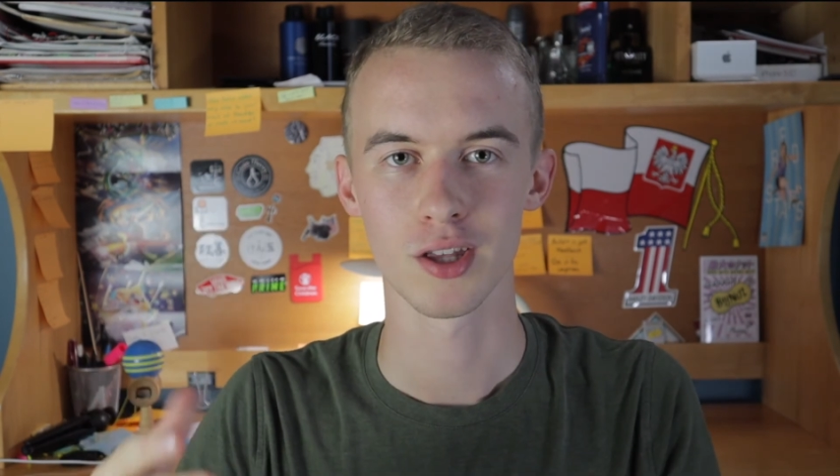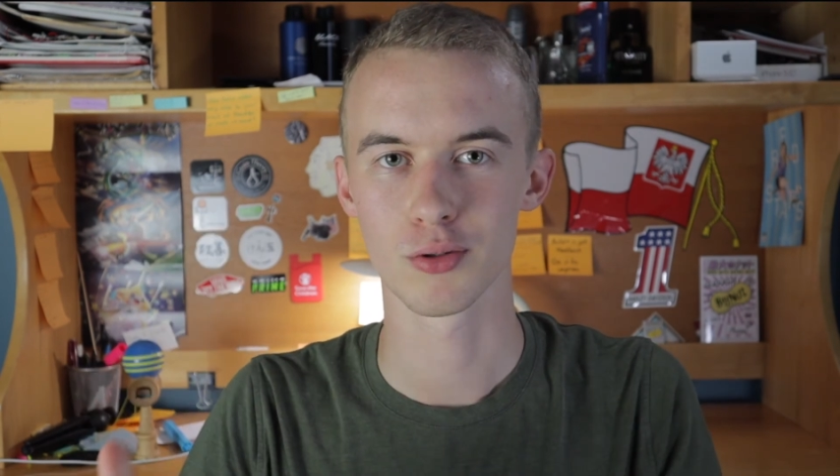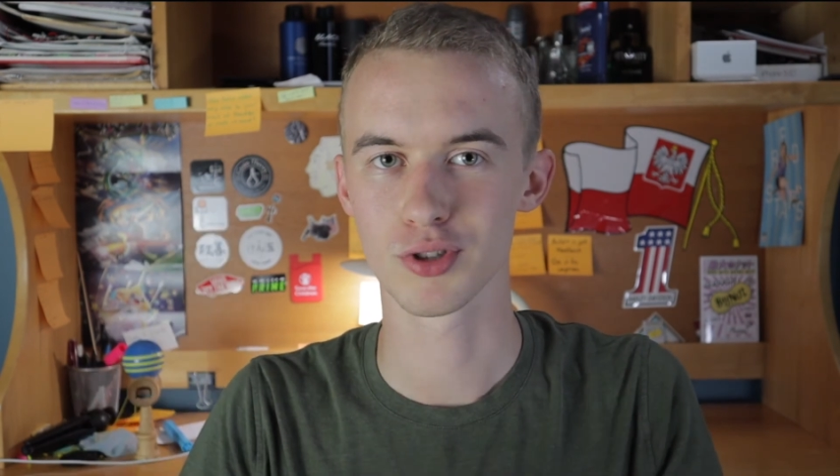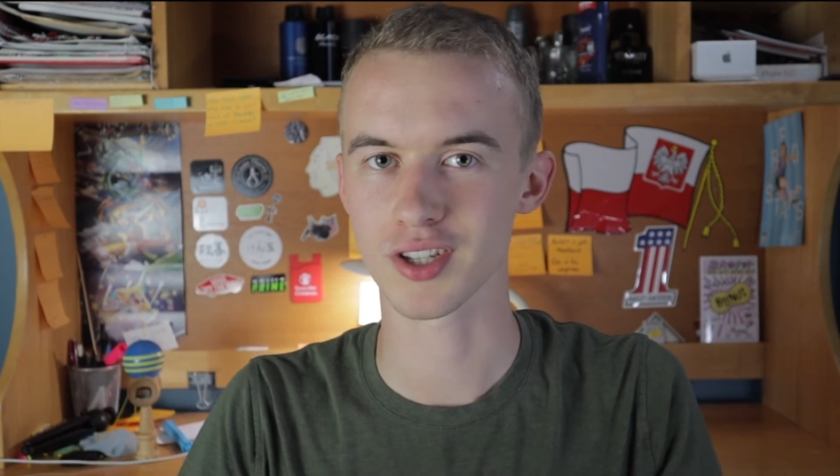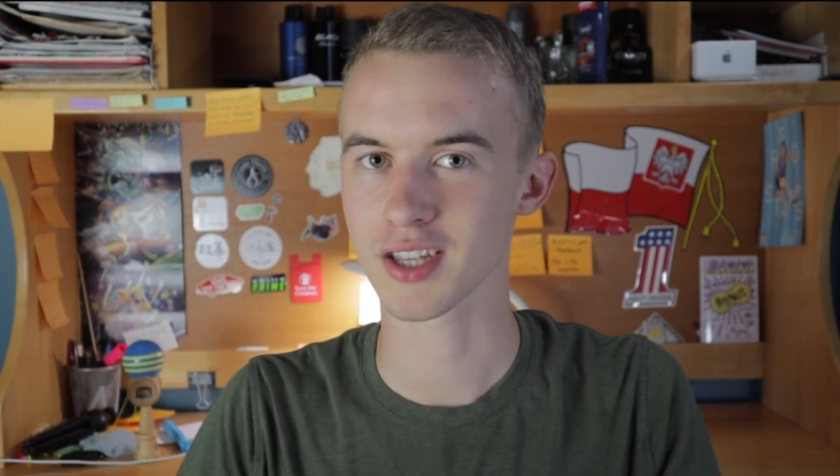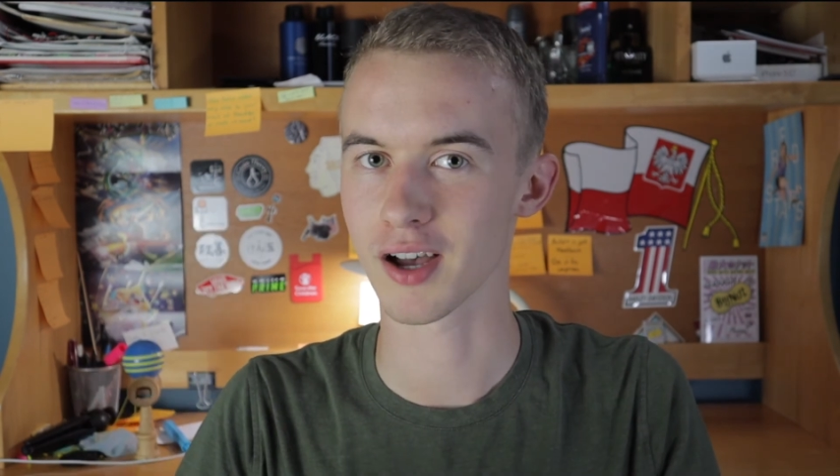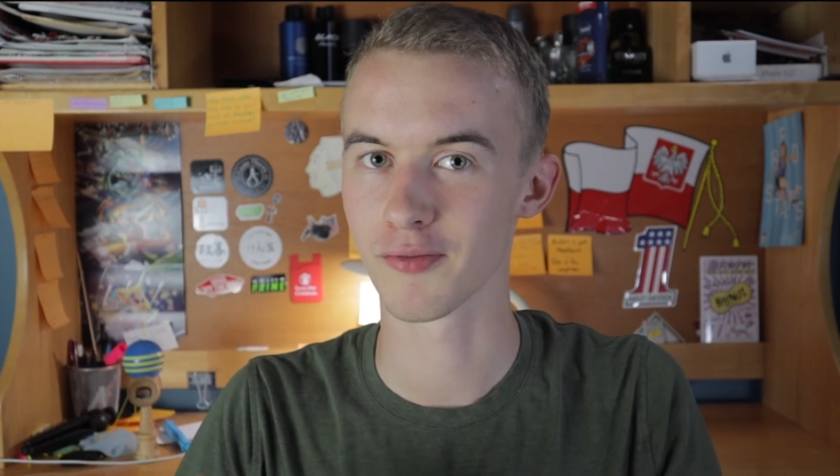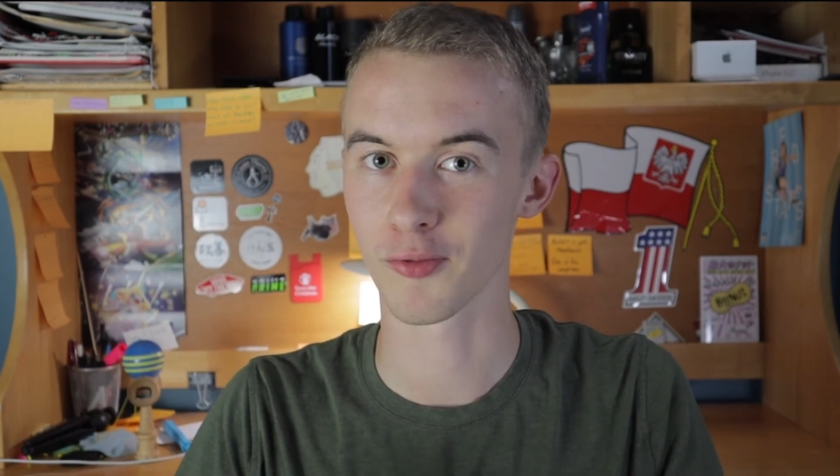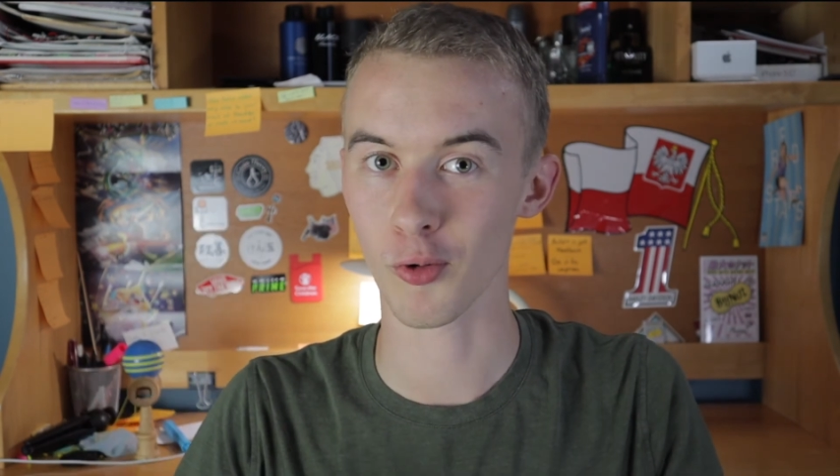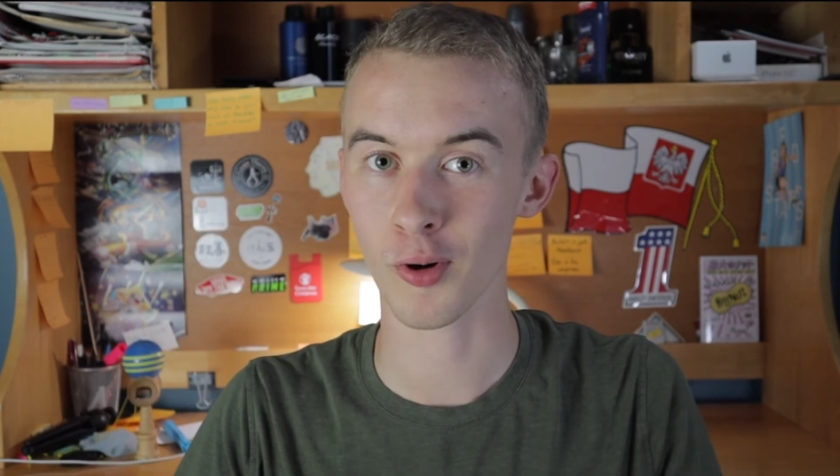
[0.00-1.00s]
you just
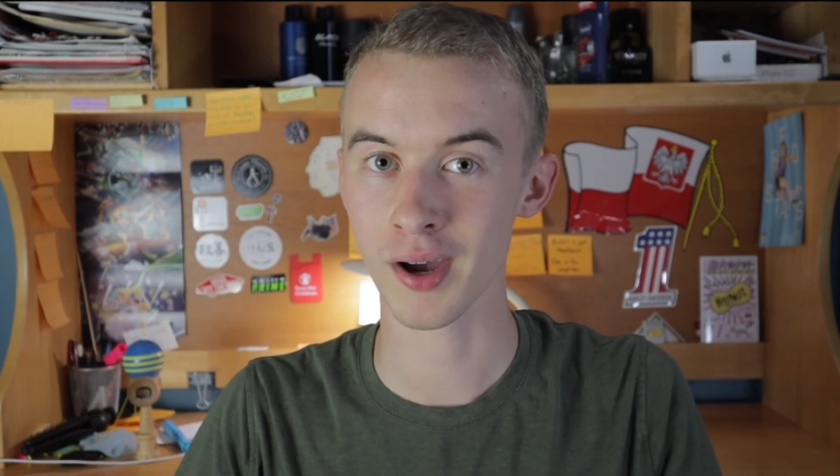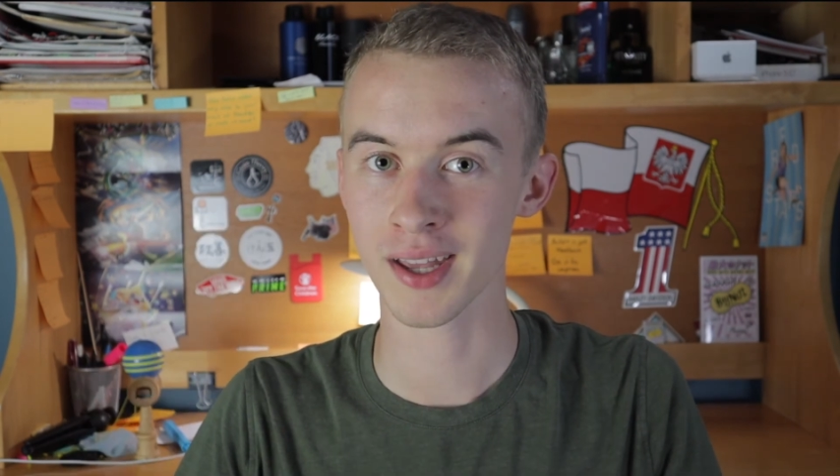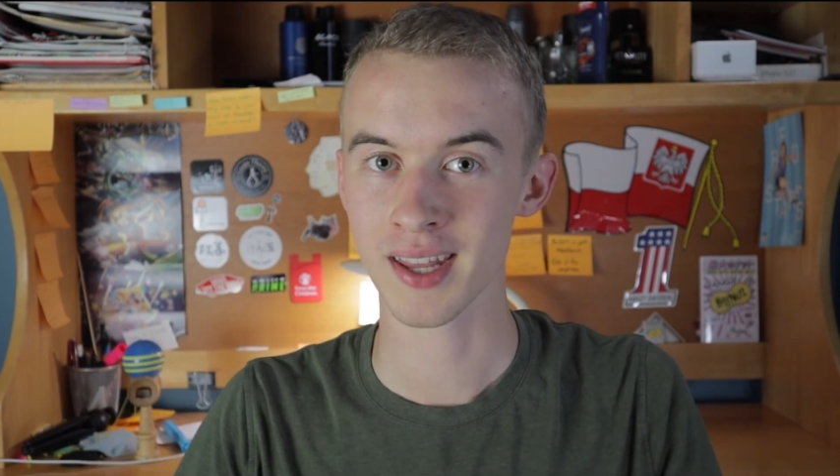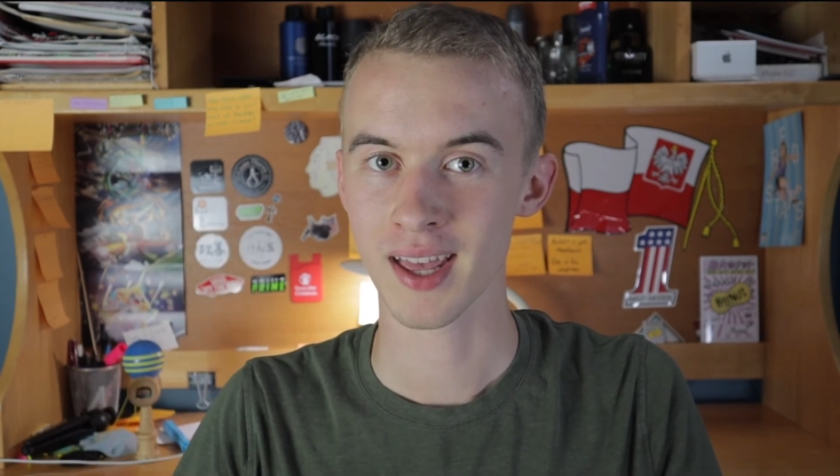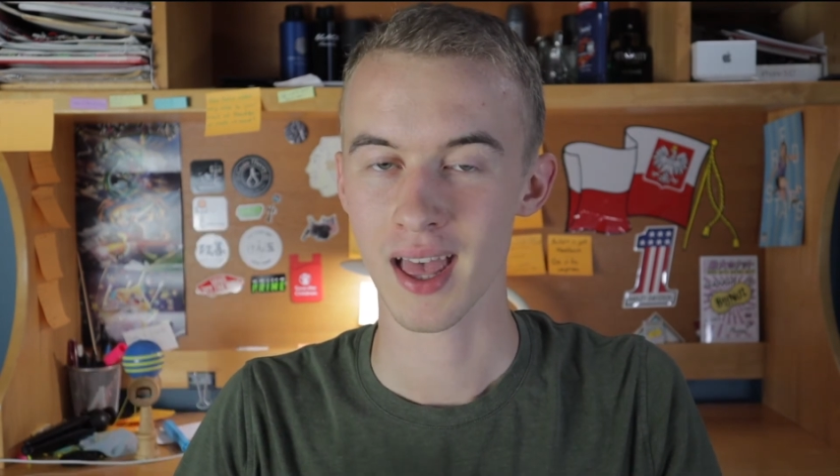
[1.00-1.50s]
avoid